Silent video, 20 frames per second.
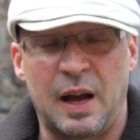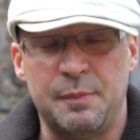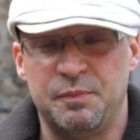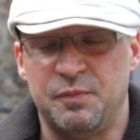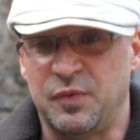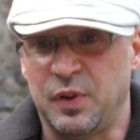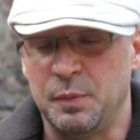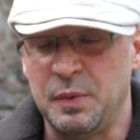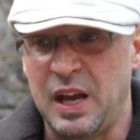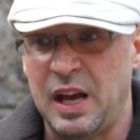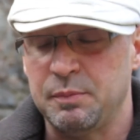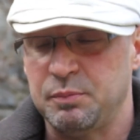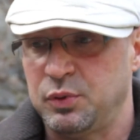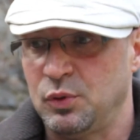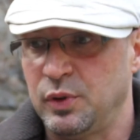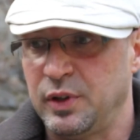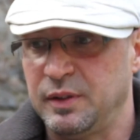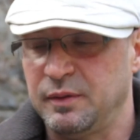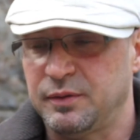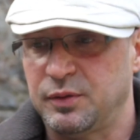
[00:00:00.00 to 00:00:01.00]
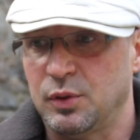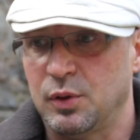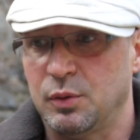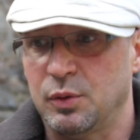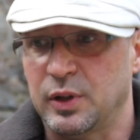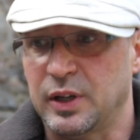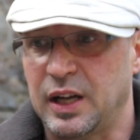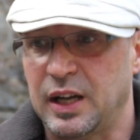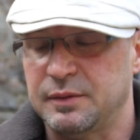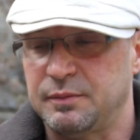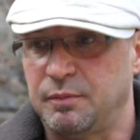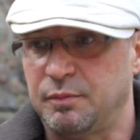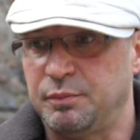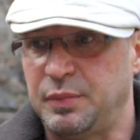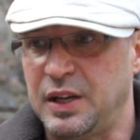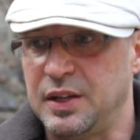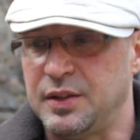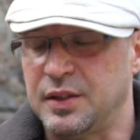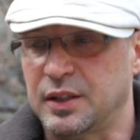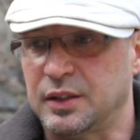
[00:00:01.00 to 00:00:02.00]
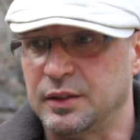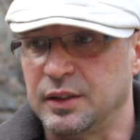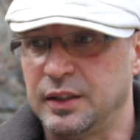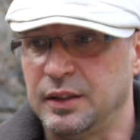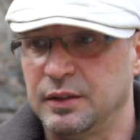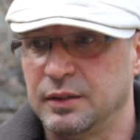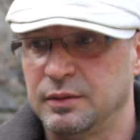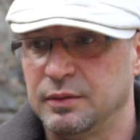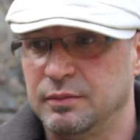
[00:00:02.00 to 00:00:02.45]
From that point forward, I basically